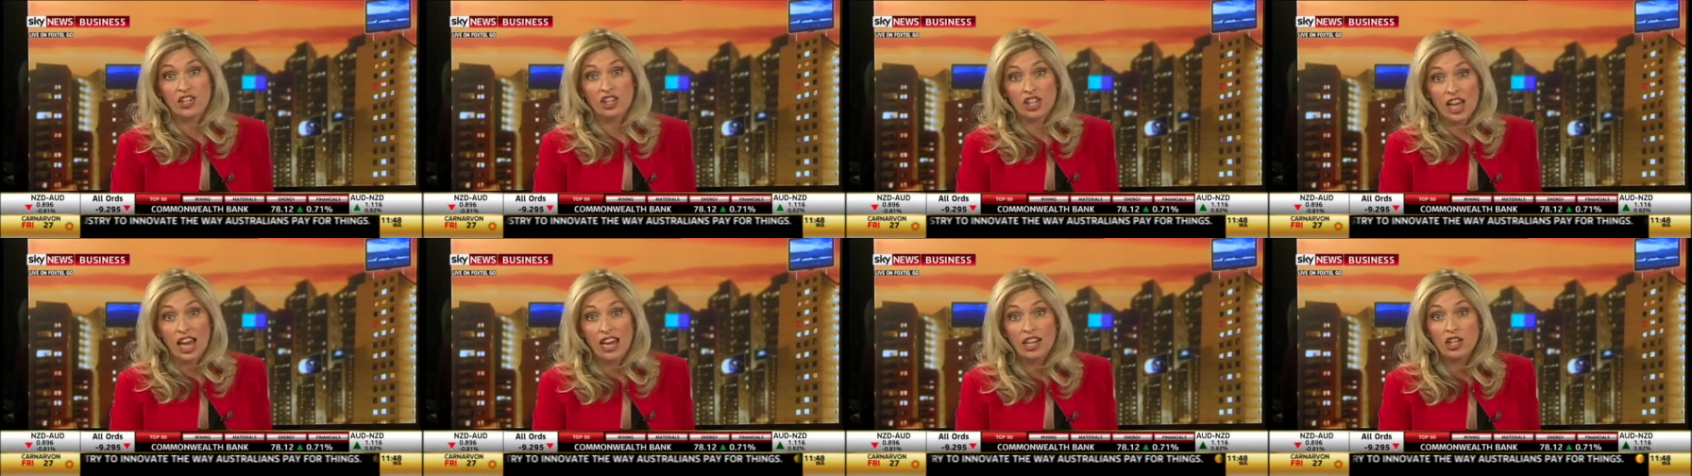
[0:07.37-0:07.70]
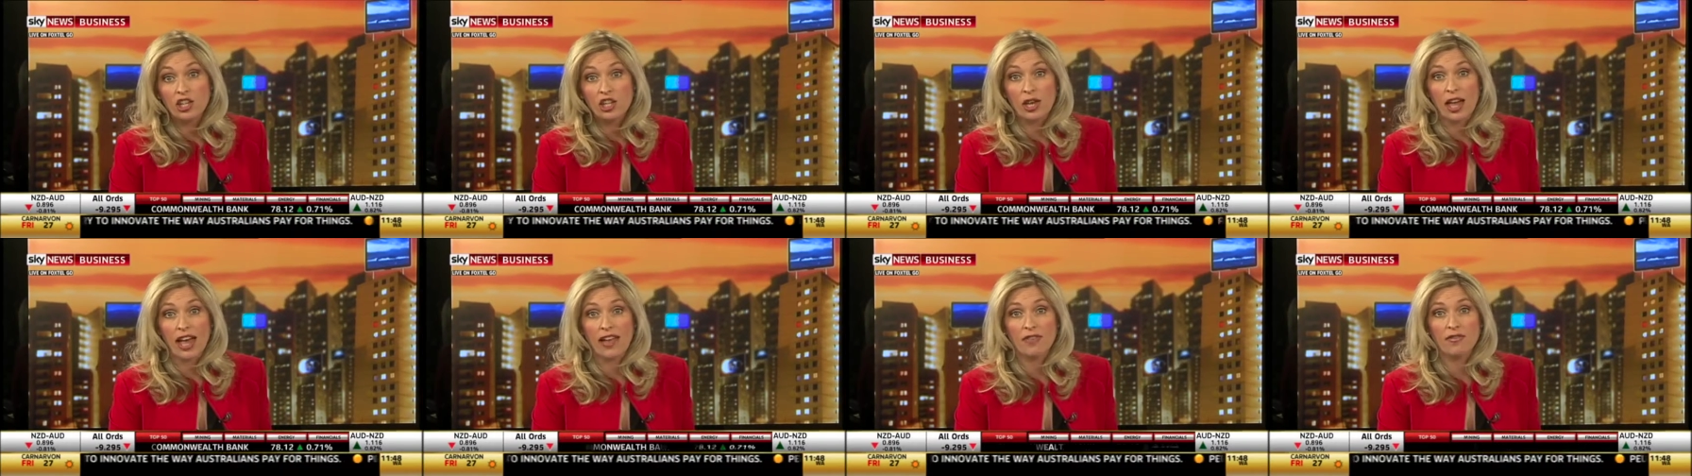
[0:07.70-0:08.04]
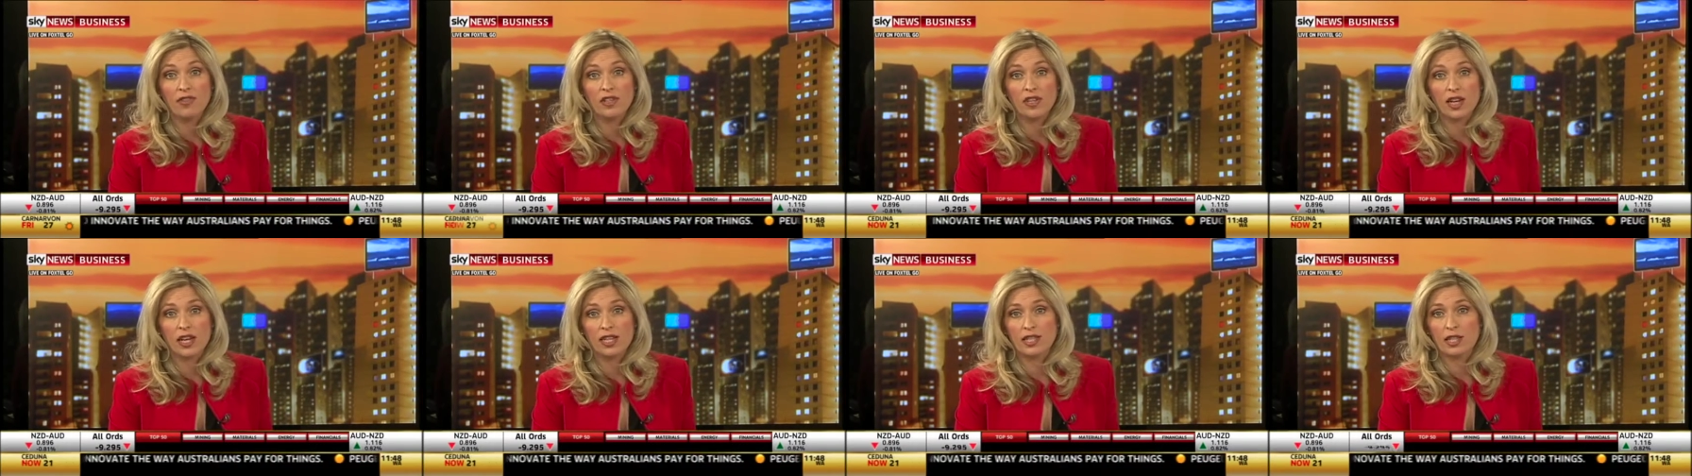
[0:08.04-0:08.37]
challenging
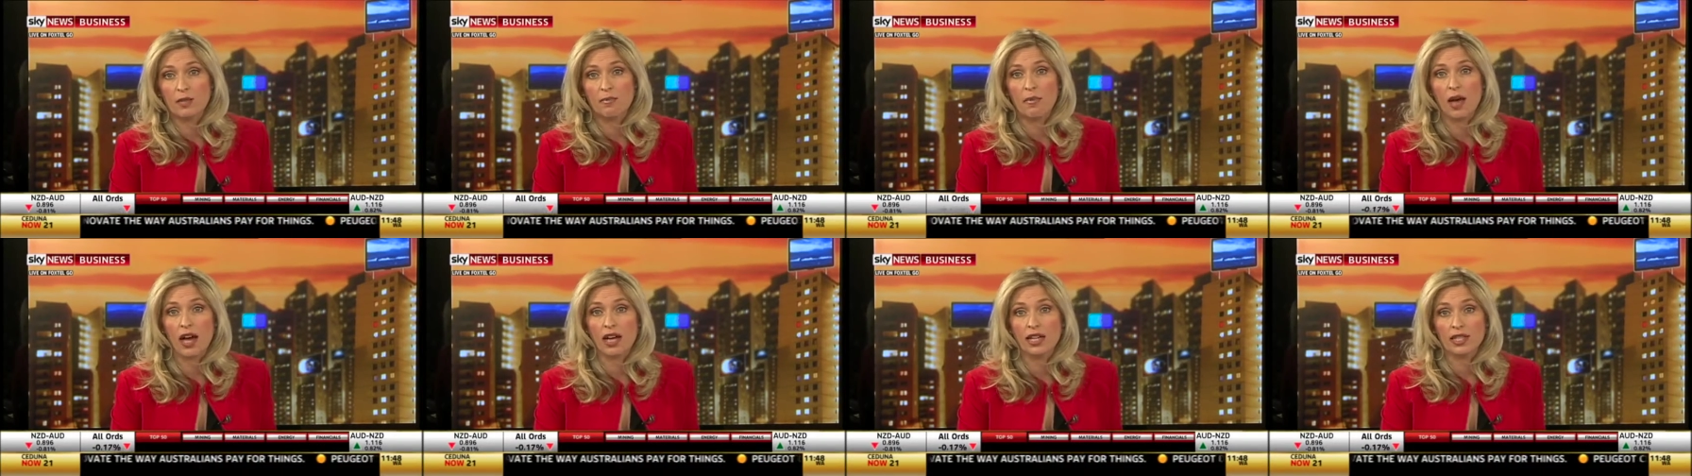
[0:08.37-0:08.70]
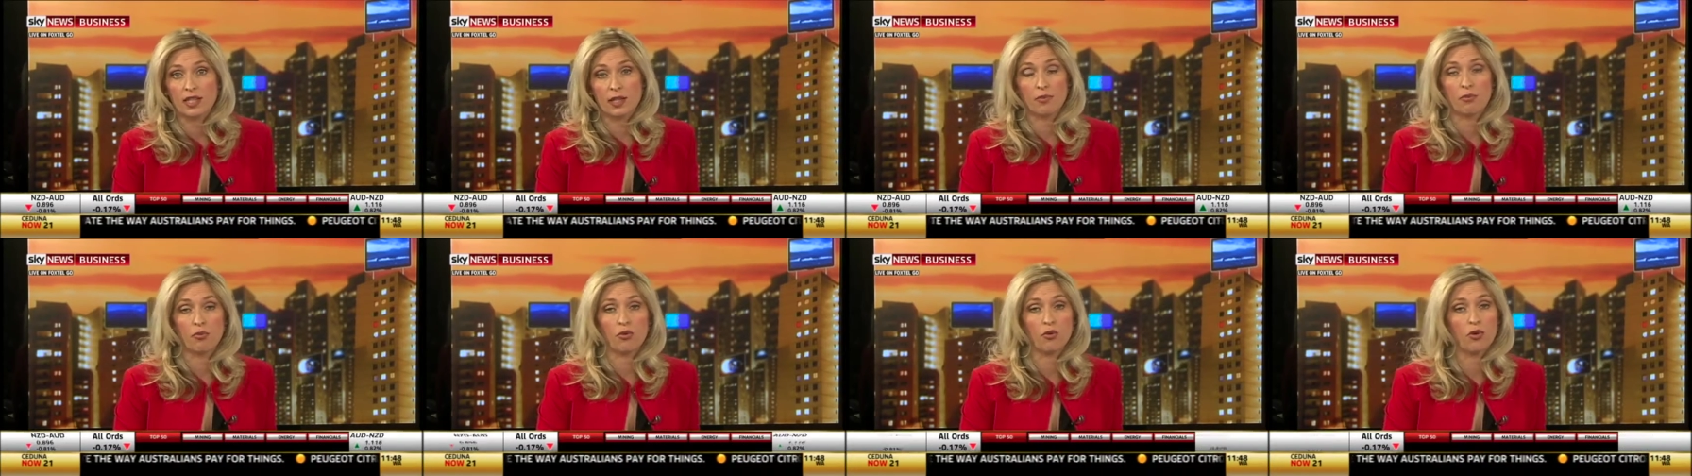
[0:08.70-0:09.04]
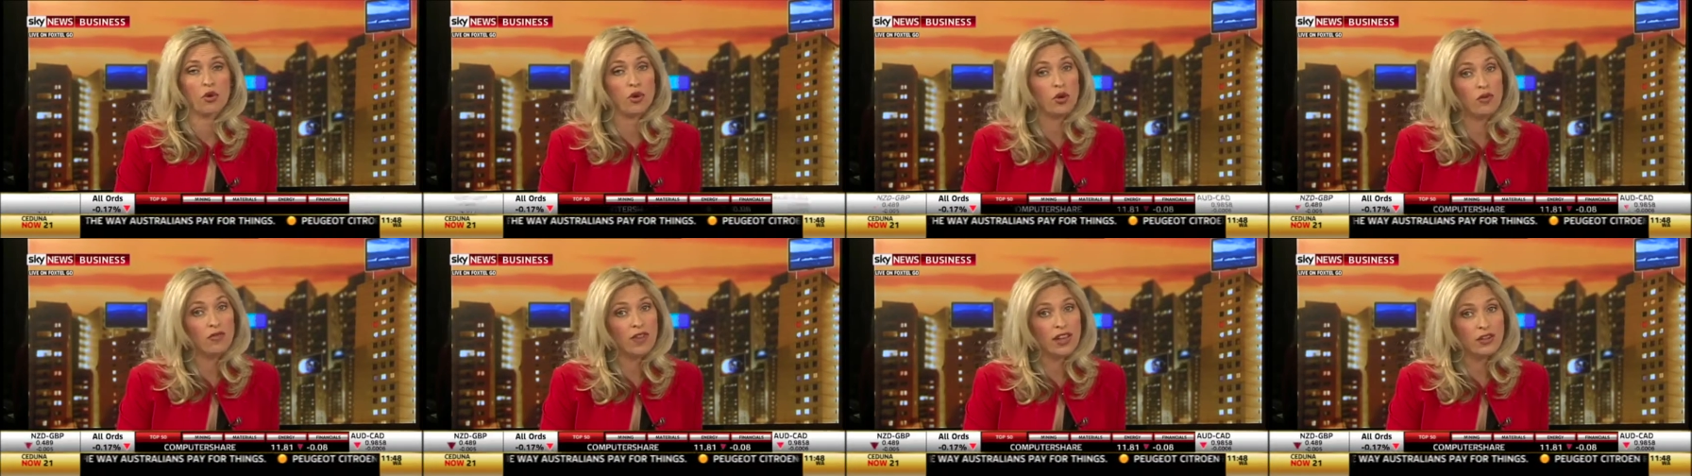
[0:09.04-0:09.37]
advertising markets improve,